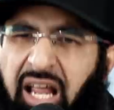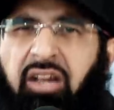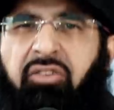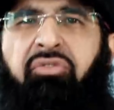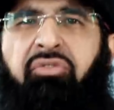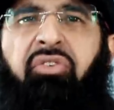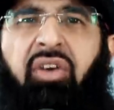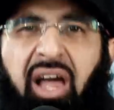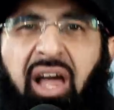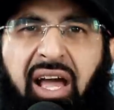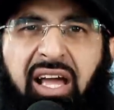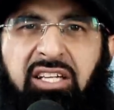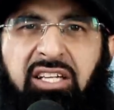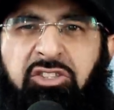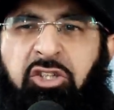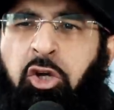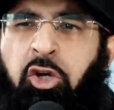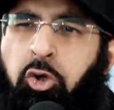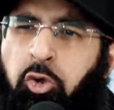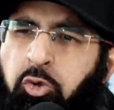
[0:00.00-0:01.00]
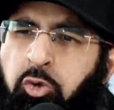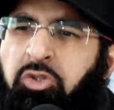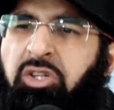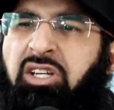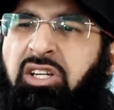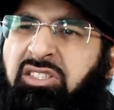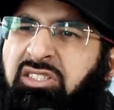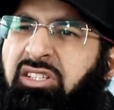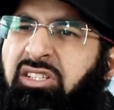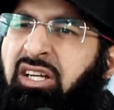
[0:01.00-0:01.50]
They're like flies who
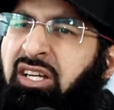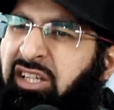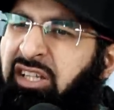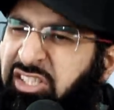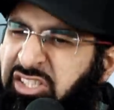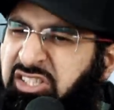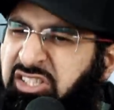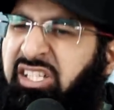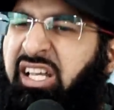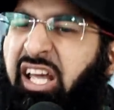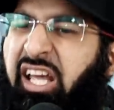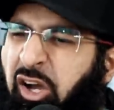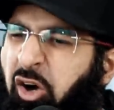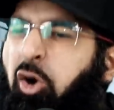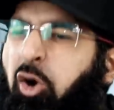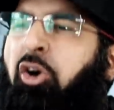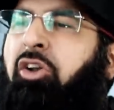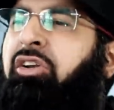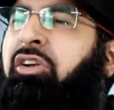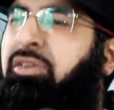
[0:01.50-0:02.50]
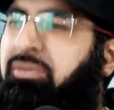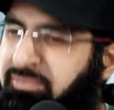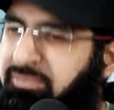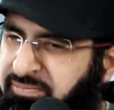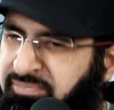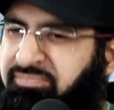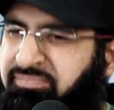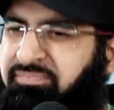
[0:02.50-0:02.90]
just sit on